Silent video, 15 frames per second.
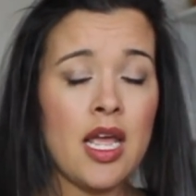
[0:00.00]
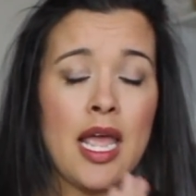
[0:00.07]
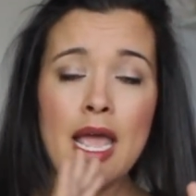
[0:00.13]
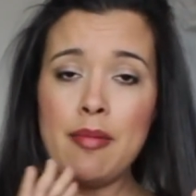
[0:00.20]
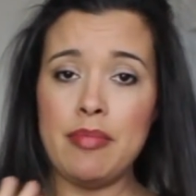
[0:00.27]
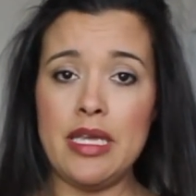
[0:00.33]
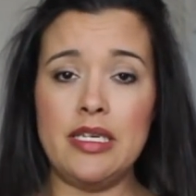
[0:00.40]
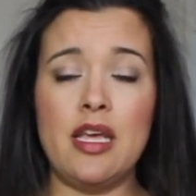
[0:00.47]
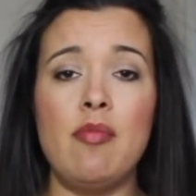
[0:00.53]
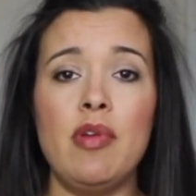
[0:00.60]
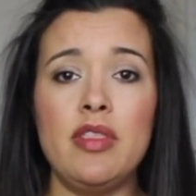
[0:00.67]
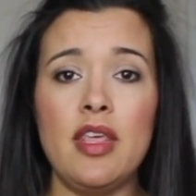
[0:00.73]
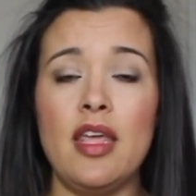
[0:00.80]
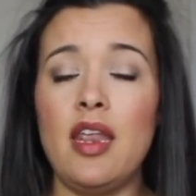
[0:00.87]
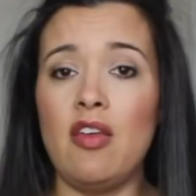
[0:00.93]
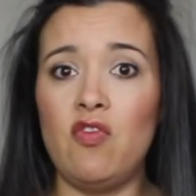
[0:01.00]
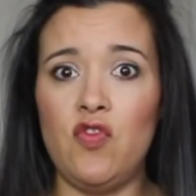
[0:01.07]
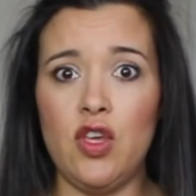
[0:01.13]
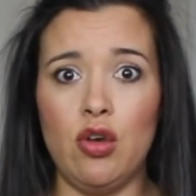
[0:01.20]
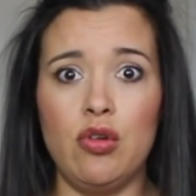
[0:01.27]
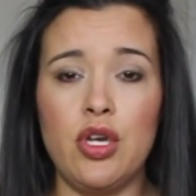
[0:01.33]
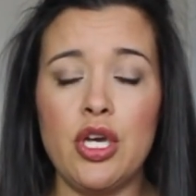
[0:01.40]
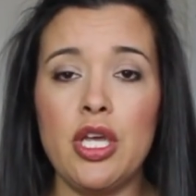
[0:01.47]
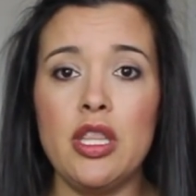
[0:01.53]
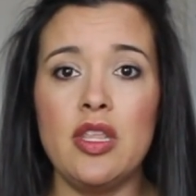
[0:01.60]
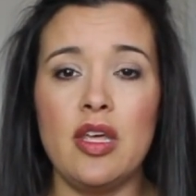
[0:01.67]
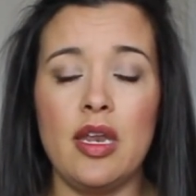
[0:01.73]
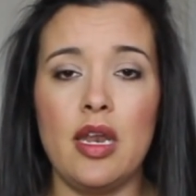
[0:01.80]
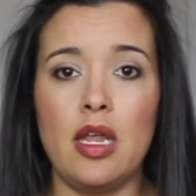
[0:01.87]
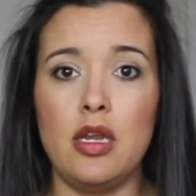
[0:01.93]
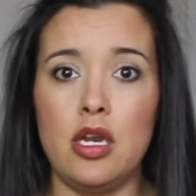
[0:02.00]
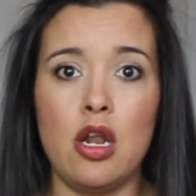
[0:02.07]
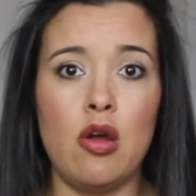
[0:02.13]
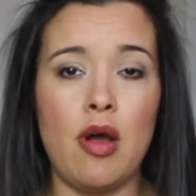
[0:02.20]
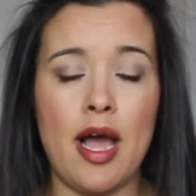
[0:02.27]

and be done with it and feel good that, you know,